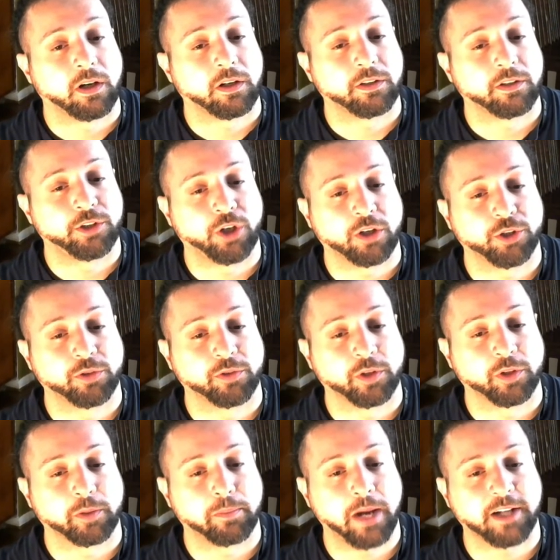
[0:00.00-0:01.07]
Chuck
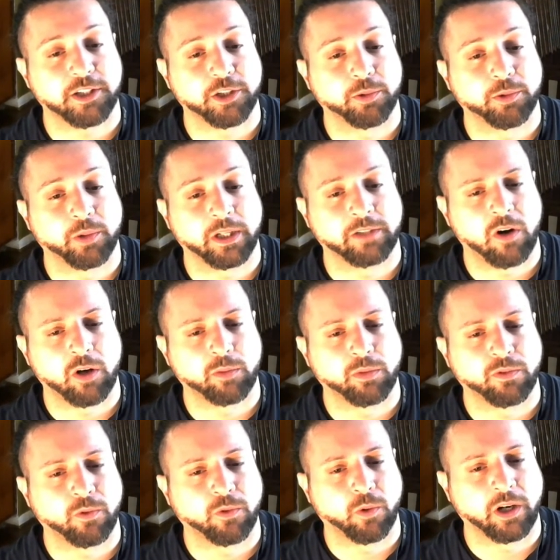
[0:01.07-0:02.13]
Schuldner passed away long
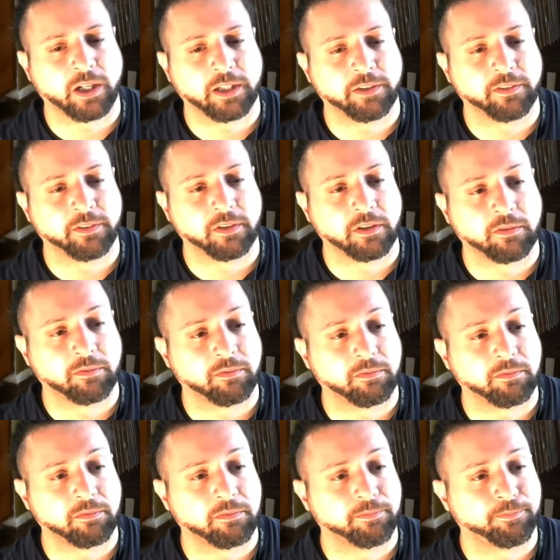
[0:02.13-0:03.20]
before I even
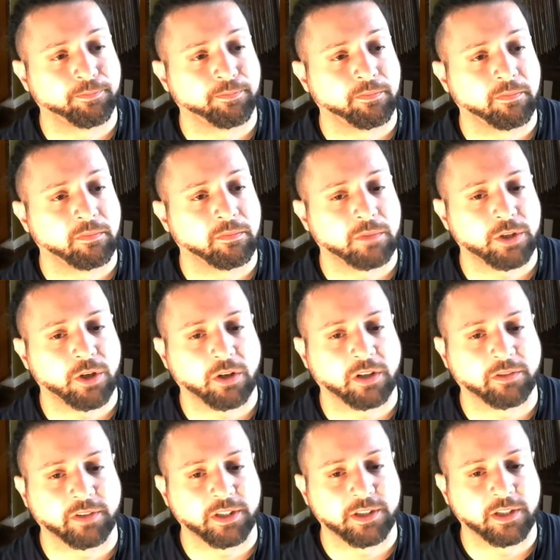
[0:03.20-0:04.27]
started
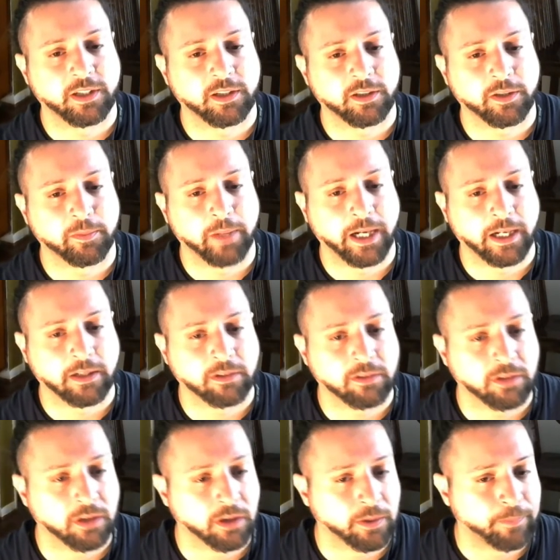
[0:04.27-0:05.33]
listening to the band.
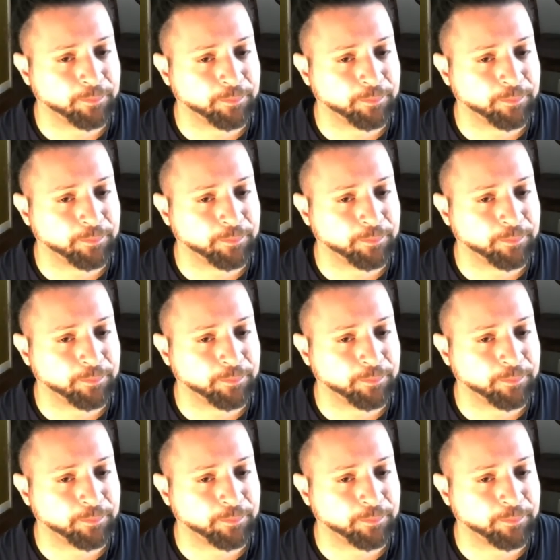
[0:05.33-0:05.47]
So.